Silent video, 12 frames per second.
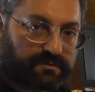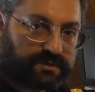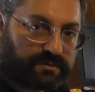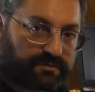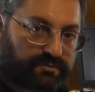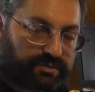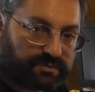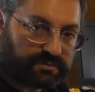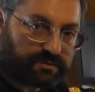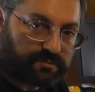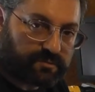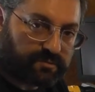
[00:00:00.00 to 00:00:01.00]
that was built
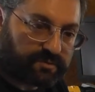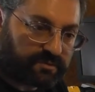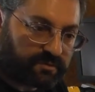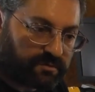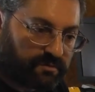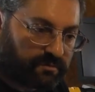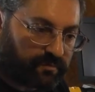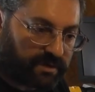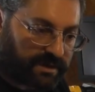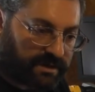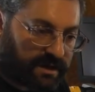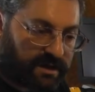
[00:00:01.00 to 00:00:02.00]
during World War II, and when
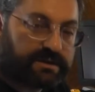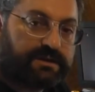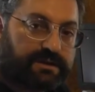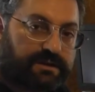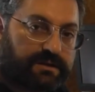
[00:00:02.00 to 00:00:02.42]
I got it,